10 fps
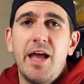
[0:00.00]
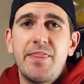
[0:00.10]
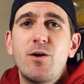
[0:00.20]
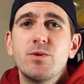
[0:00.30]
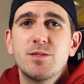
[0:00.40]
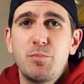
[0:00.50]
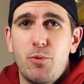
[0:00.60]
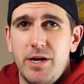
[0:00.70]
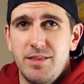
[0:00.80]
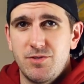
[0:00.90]
And that was the
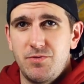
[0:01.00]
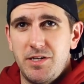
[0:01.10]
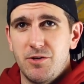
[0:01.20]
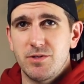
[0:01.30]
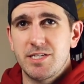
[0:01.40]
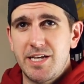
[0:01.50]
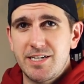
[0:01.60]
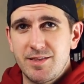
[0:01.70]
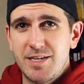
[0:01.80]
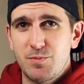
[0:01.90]
point of this video, is to
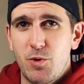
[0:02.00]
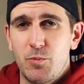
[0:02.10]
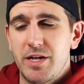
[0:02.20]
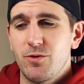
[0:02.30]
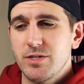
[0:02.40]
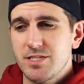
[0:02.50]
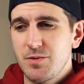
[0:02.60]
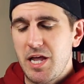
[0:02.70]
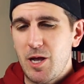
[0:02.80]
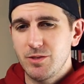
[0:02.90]
get to this moment, was
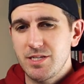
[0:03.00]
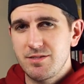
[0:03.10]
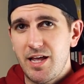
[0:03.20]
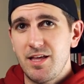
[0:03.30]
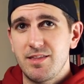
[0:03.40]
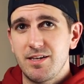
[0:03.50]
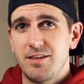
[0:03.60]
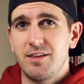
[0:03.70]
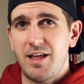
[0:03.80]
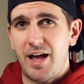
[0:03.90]
to be able to say
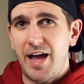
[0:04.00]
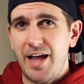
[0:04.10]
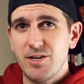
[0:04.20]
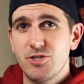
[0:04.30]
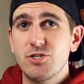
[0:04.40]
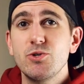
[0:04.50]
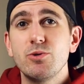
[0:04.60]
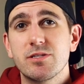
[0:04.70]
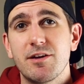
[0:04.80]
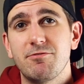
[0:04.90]
that I
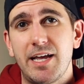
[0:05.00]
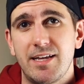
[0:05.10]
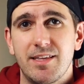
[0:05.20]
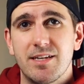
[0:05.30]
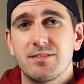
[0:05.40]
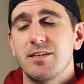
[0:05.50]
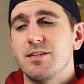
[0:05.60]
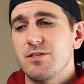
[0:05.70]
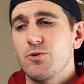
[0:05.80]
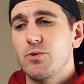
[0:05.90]
do stuff like this.
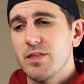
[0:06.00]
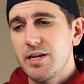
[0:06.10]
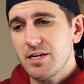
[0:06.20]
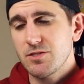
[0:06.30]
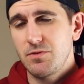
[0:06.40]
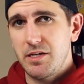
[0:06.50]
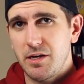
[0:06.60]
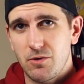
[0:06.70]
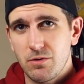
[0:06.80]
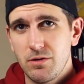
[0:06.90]
And so in the next
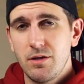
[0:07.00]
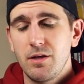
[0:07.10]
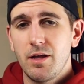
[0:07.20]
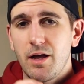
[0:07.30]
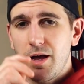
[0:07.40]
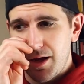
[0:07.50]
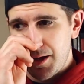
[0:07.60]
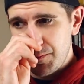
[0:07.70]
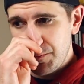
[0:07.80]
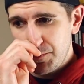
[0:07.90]
video,
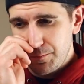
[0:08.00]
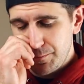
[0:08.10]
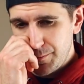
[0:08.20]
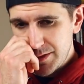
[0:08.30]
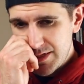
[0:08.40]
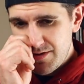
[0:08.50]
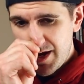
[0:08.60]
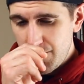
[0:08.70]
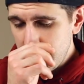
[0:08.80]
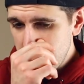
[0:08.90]
um, because I've
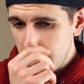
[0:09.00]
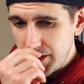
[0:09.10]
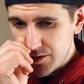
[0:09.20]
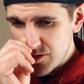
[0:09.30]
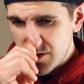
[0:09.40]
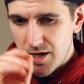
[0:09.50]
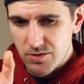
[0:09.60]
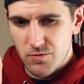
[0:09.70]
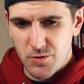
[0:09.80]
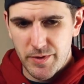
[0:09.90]
kind of been doing just
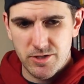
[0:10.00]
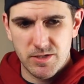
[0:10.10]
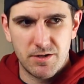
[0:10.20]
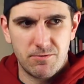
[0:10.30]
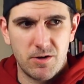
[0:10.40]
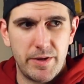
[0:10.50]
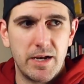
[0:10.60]
Hausdorff dimension stuff for a